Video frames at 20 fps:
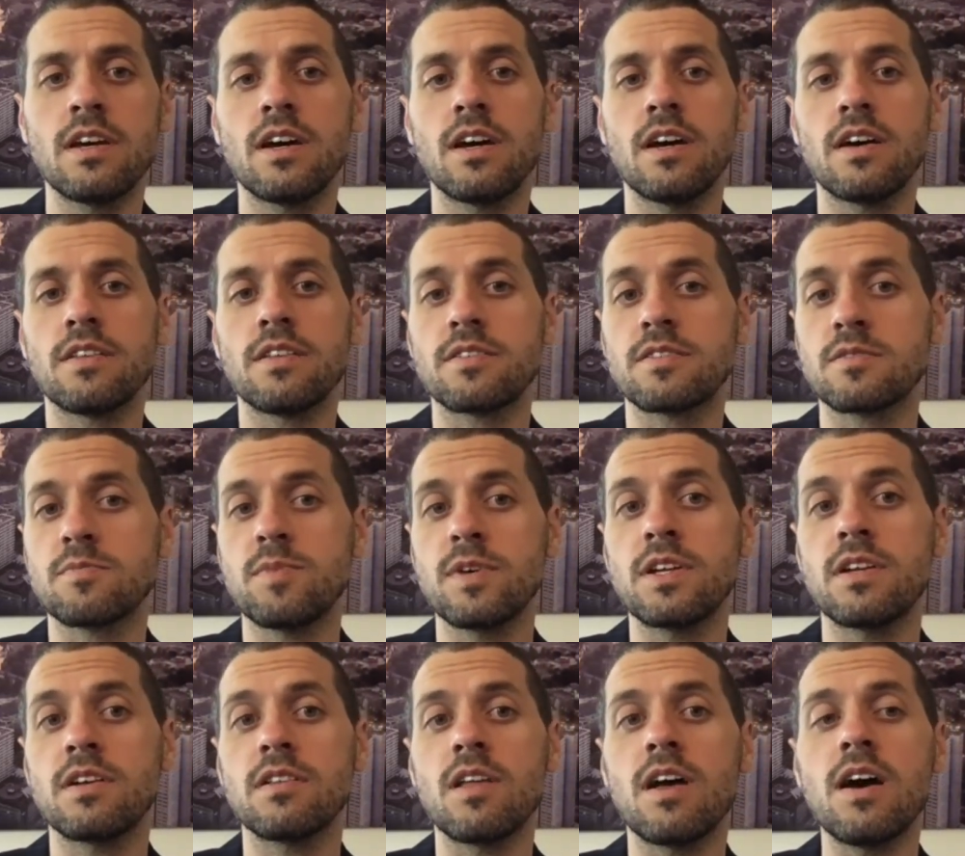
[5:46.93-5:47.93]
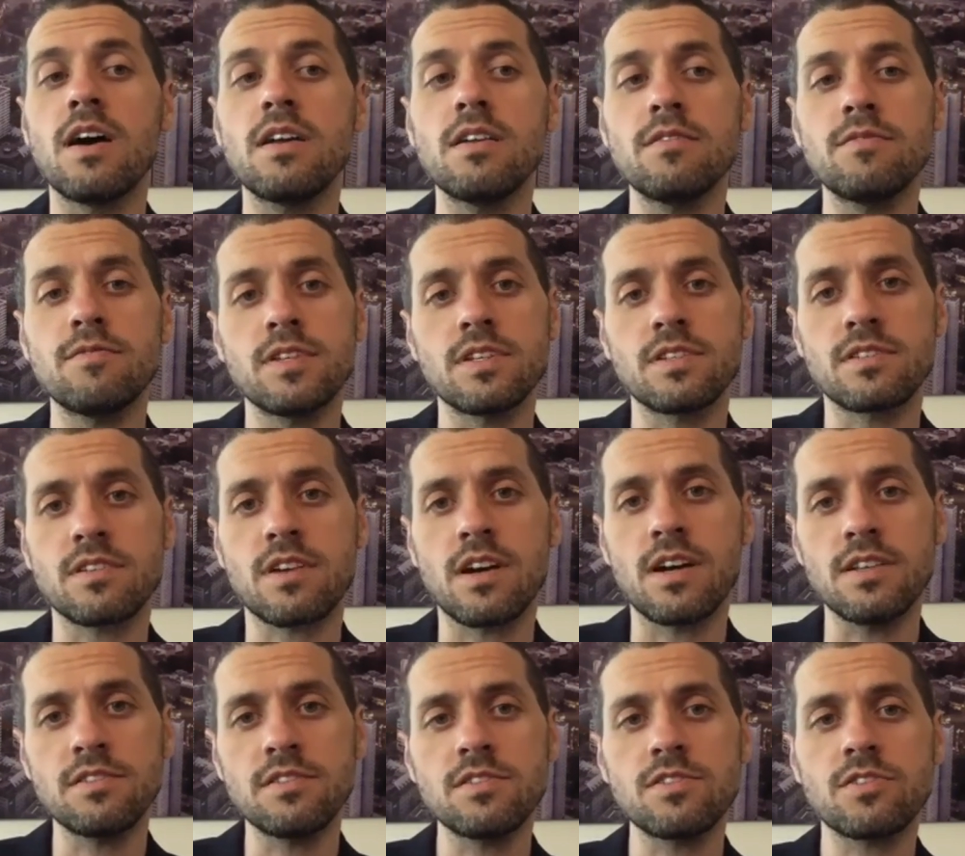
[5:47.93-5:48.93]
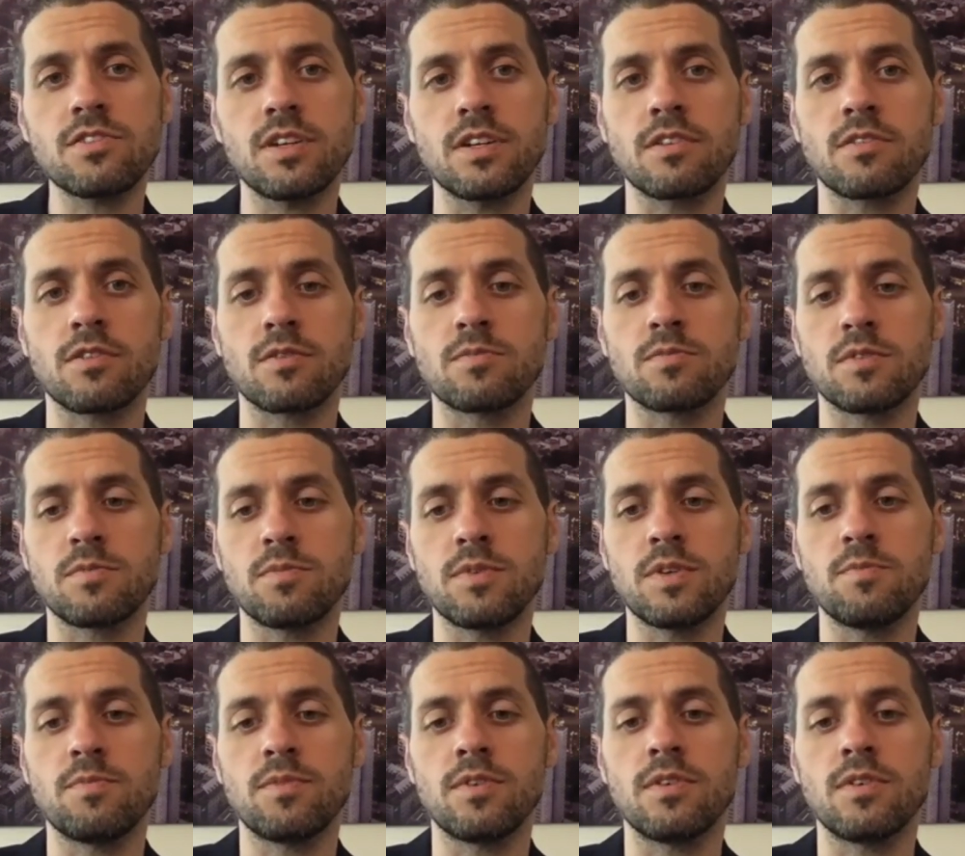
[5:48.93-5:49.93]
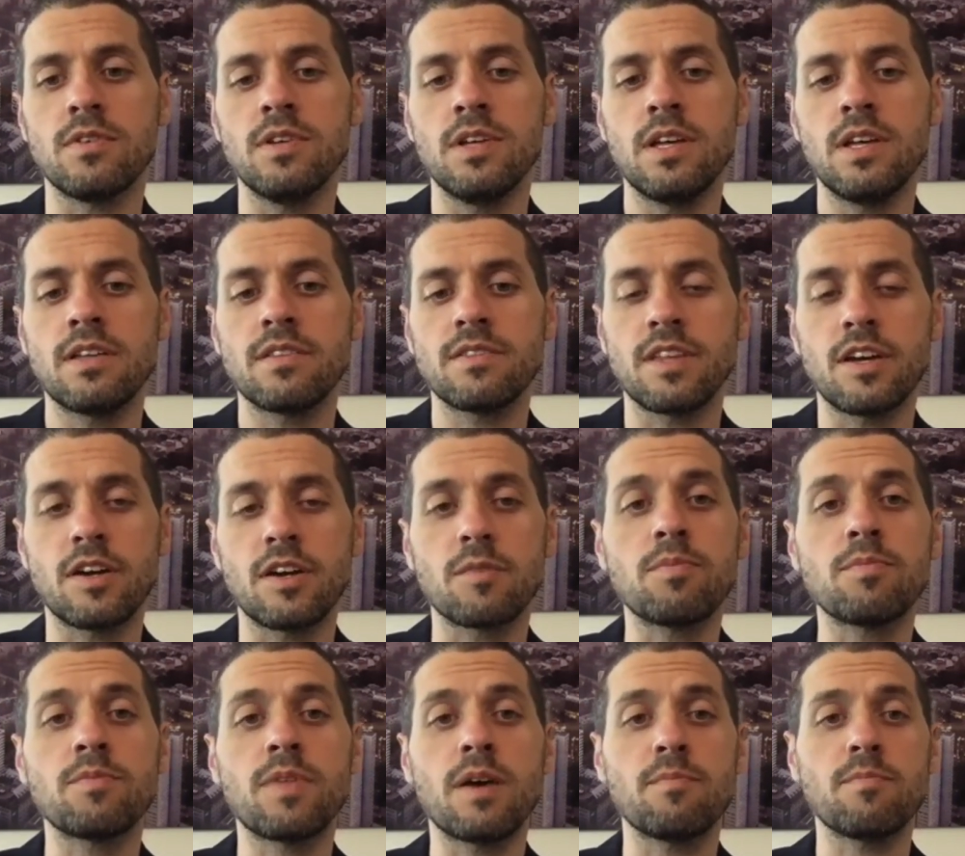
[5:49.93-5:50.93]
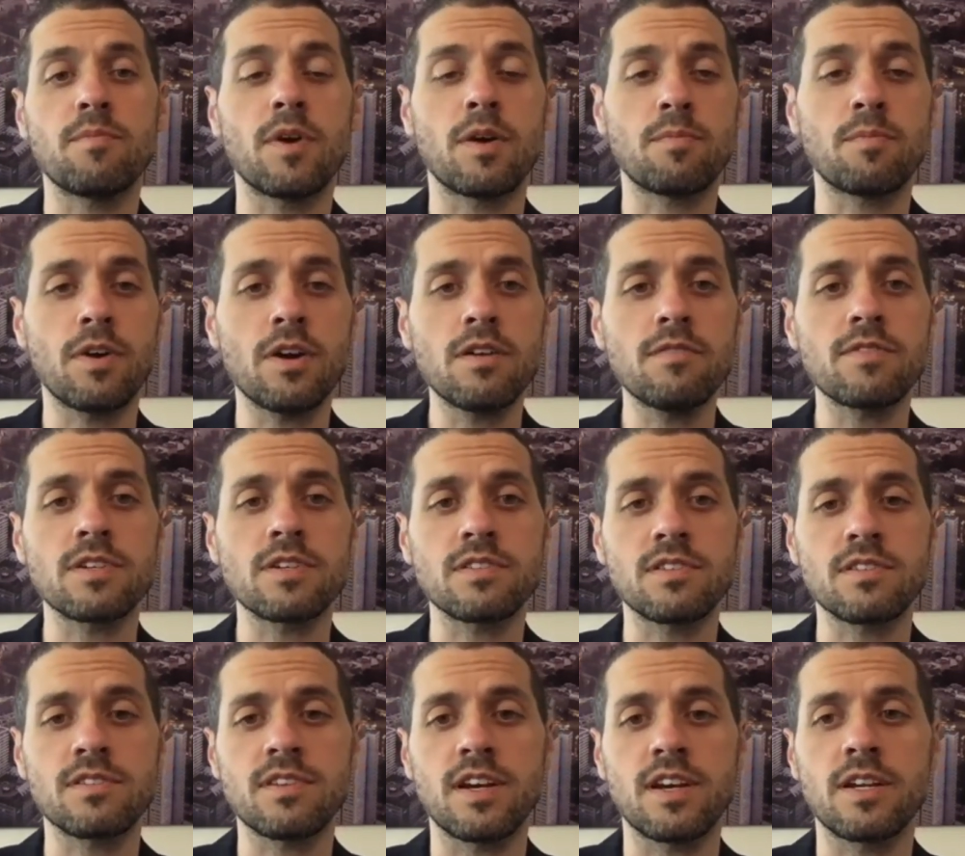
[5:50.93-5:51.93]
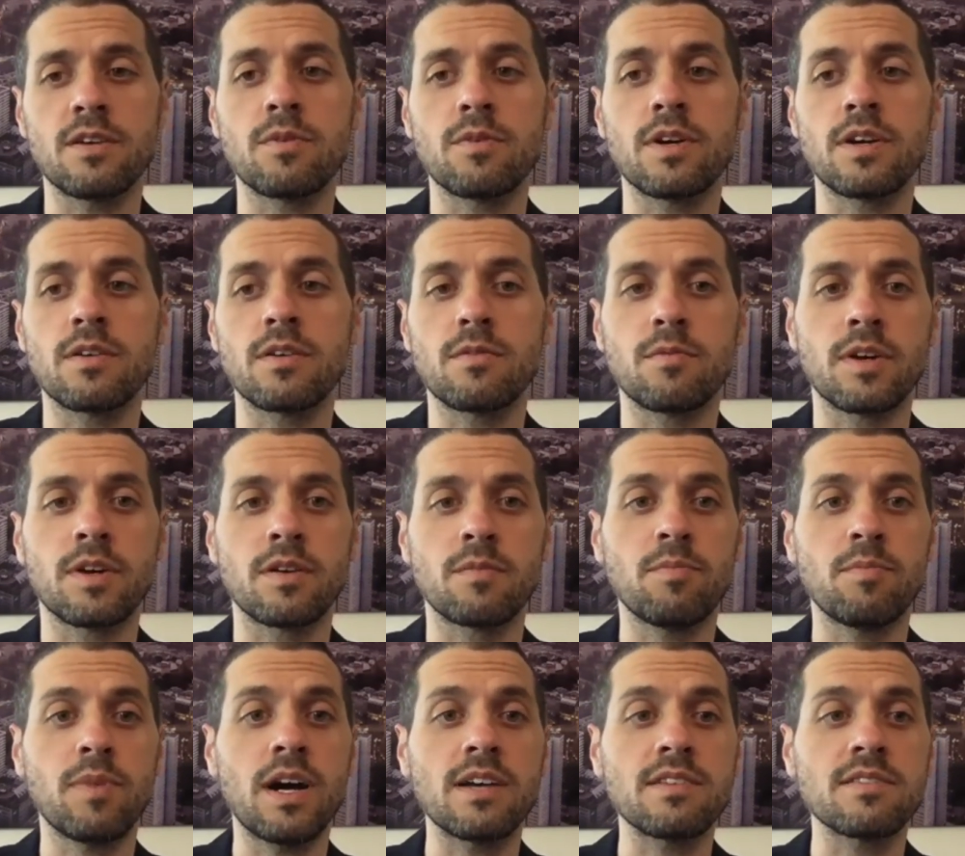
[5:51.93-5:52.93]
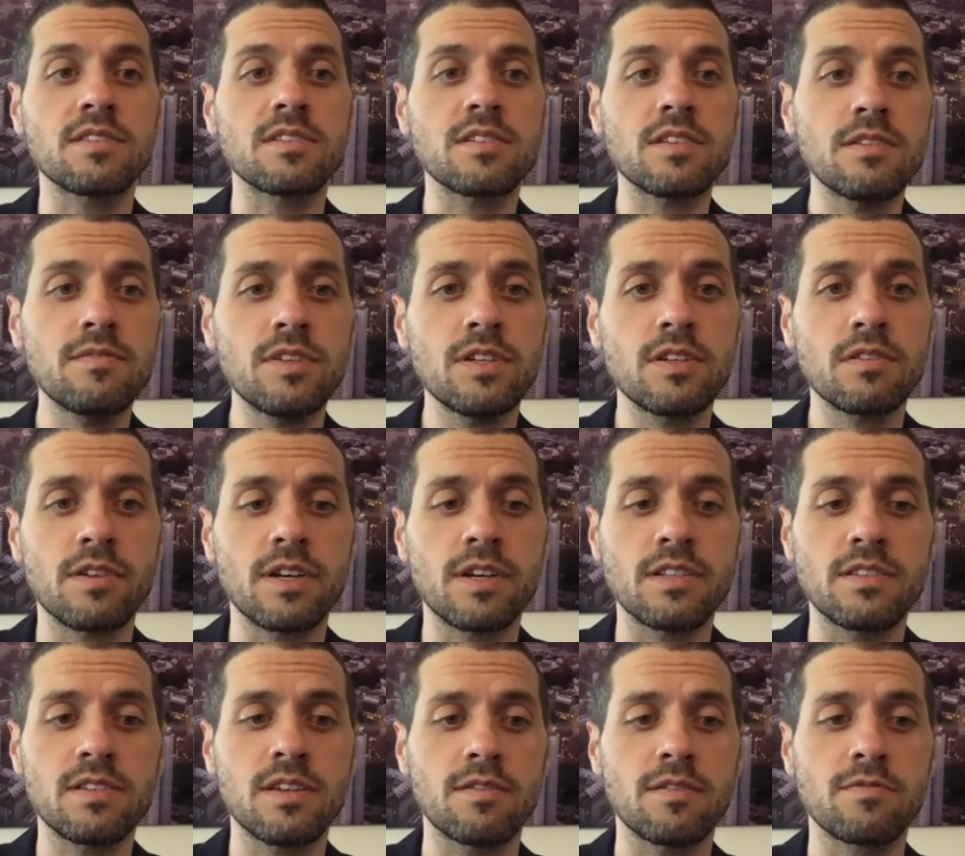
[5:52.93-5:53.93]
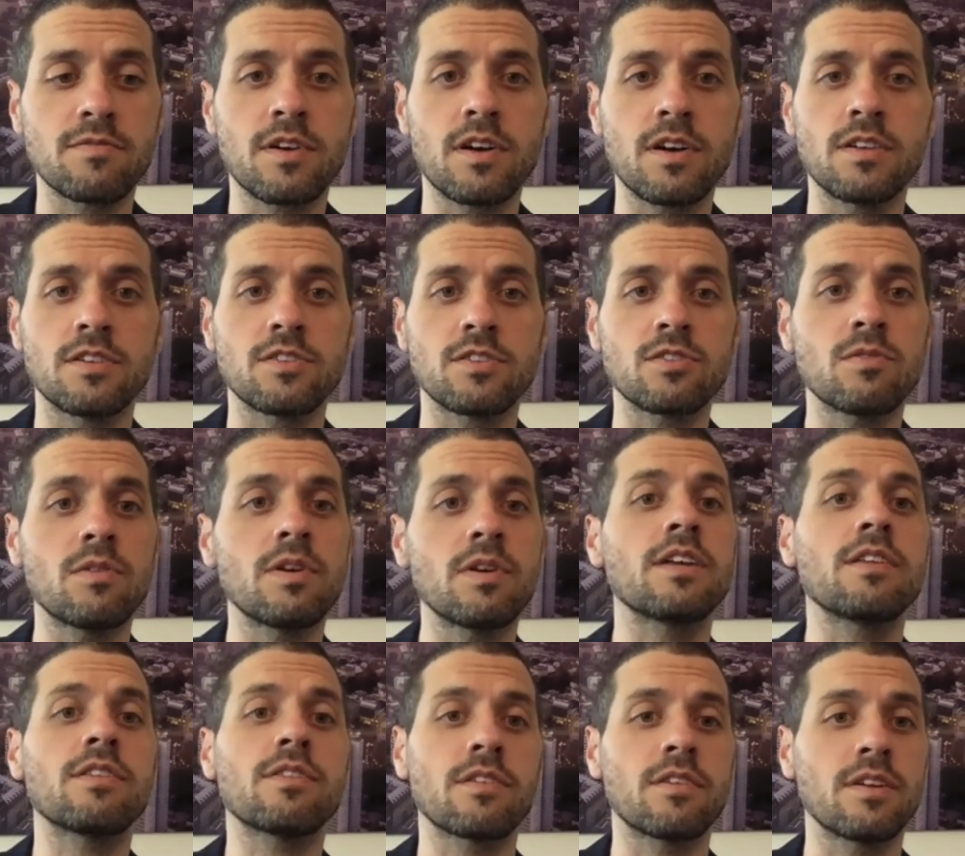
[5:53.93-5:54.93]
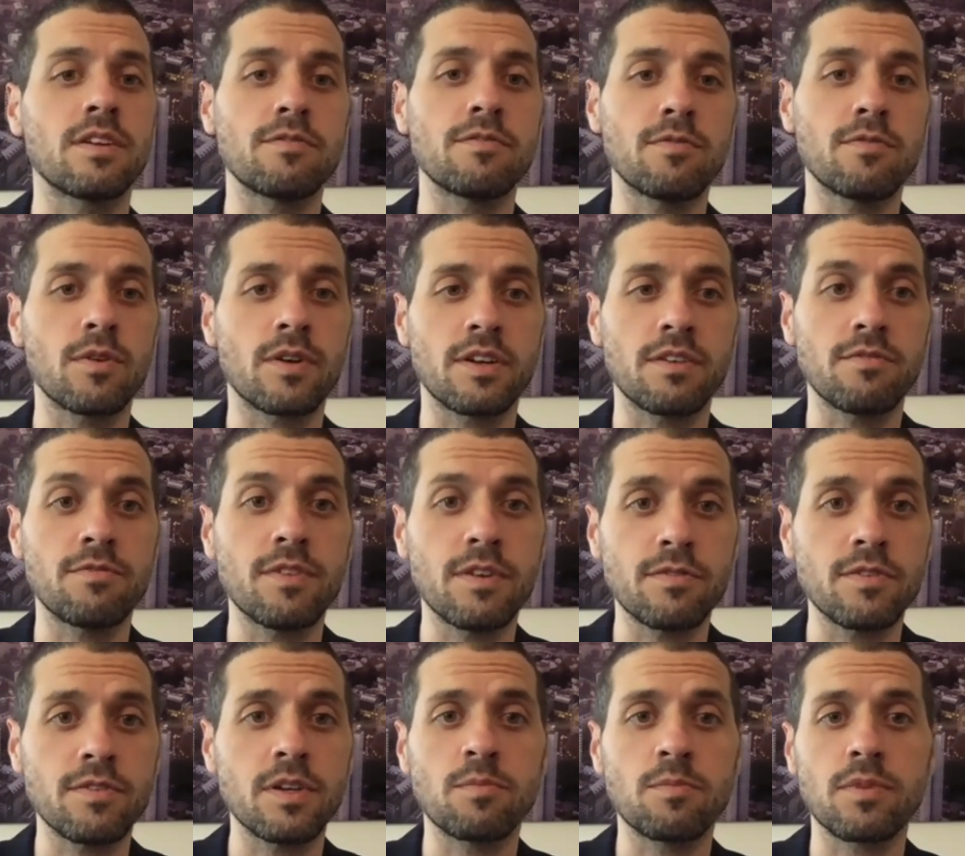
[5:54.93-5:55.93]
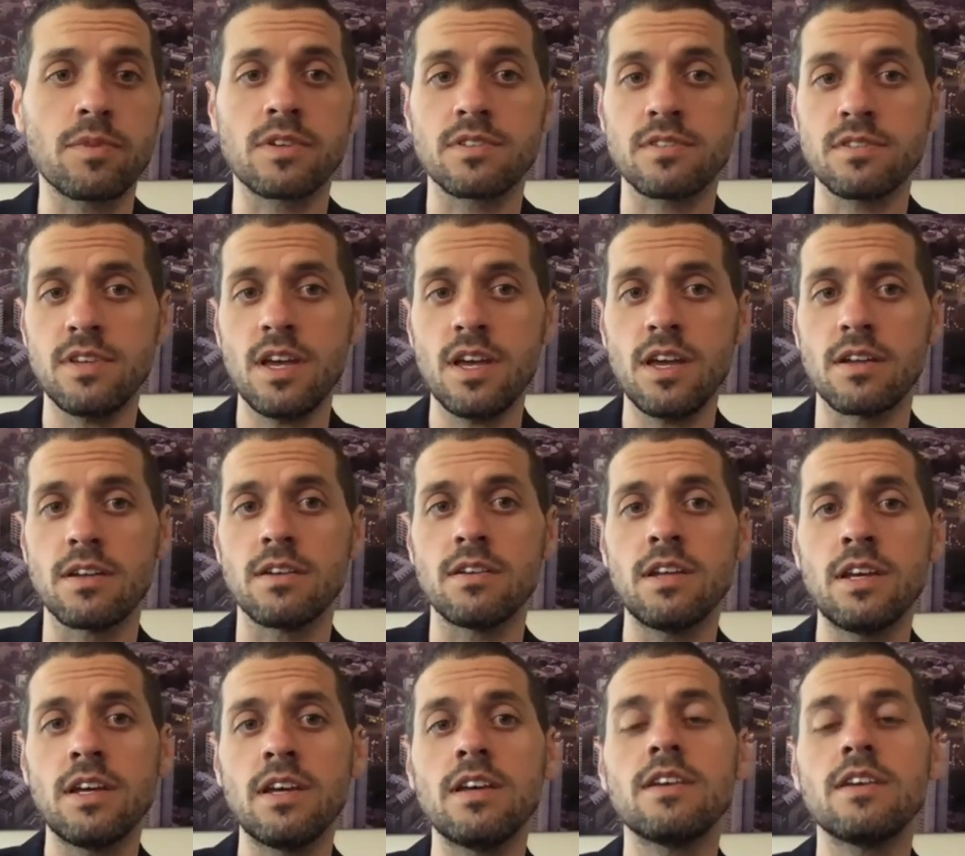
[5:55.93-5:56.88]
uh, there's been a lot of these concentrated groups of people that are that are part of our society where where positivity rates have gone to 20 30 40 50 percent